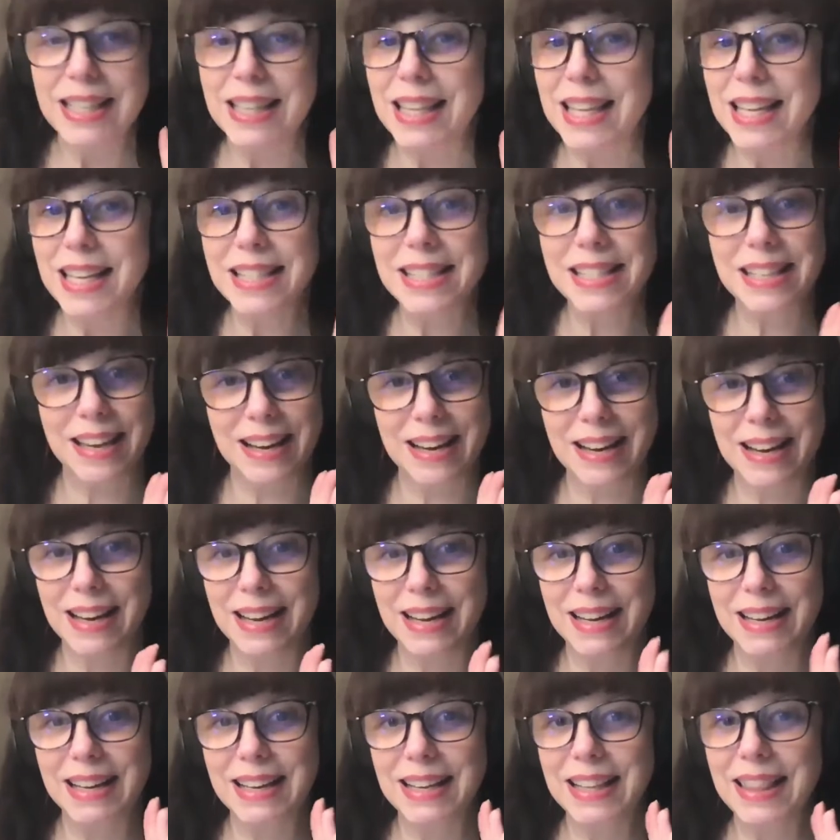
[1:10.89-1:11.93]
This
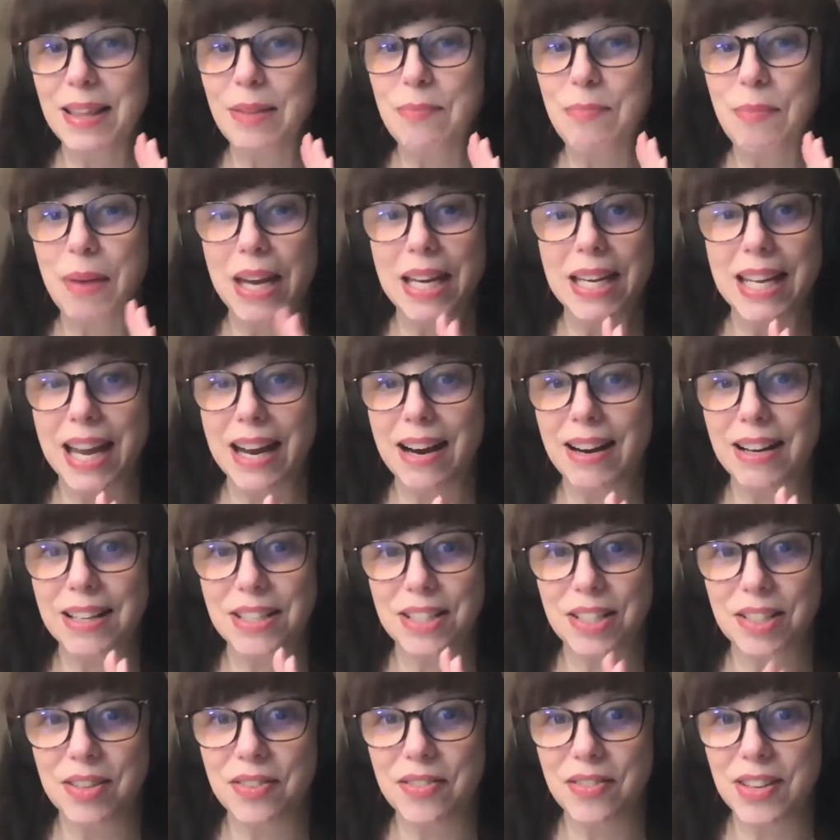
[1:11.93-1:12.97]
guy, the main
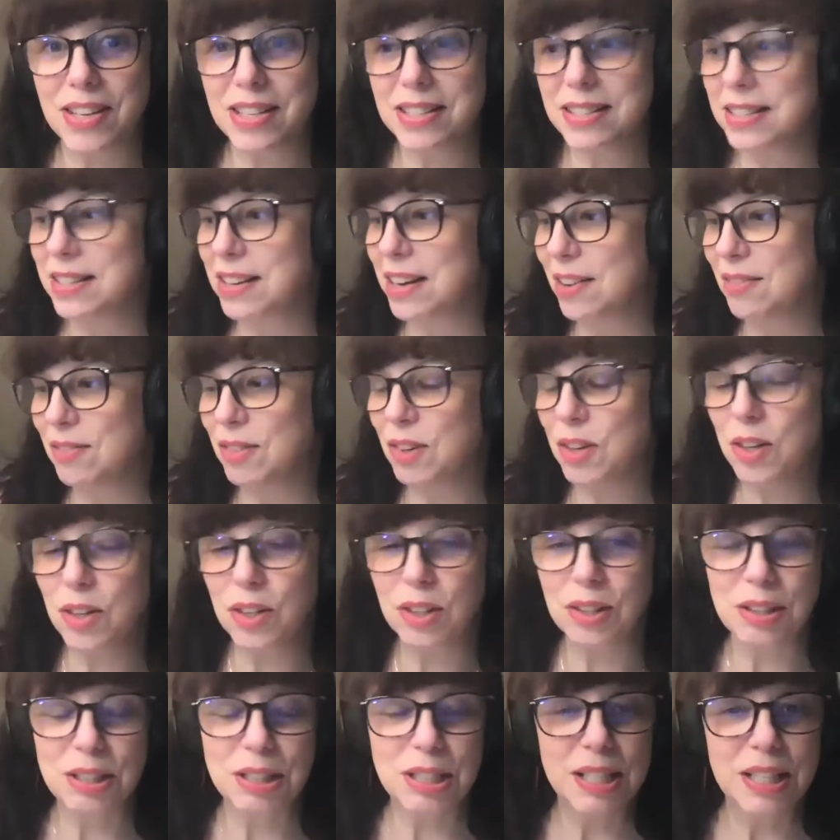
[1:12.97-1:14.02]
character of this
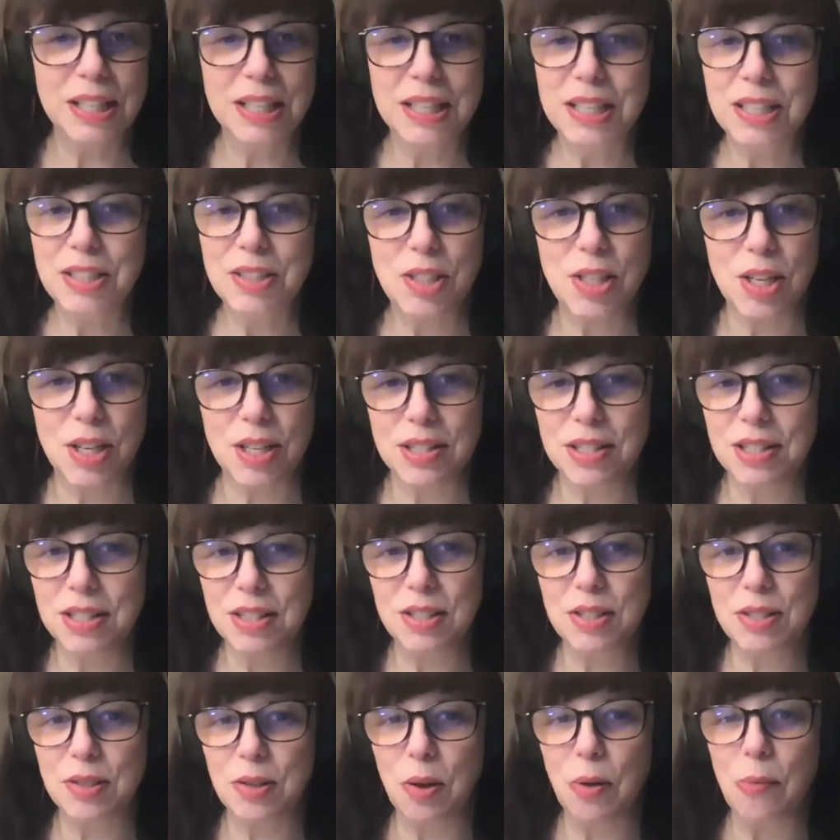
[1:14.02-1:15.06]
novel, just
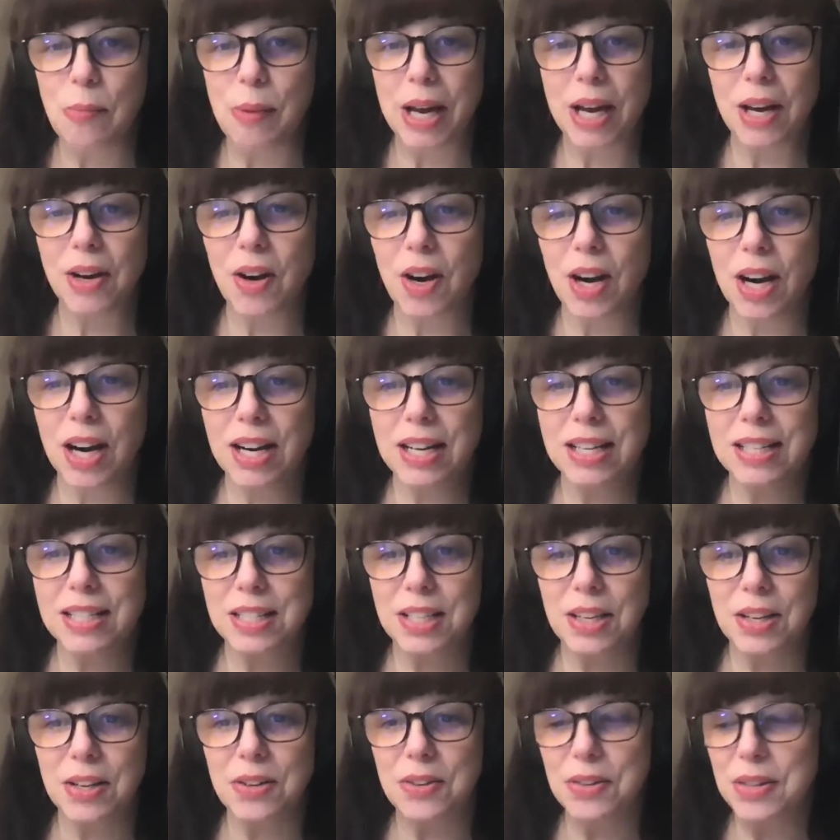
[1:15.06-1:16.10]
stole my heart.
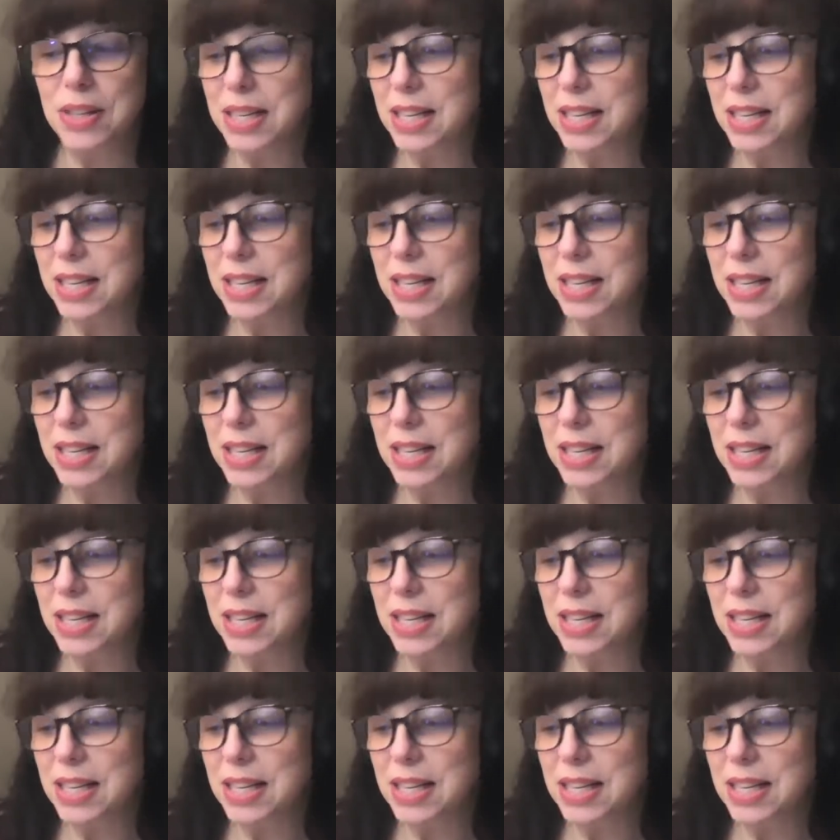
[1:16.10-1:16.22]
So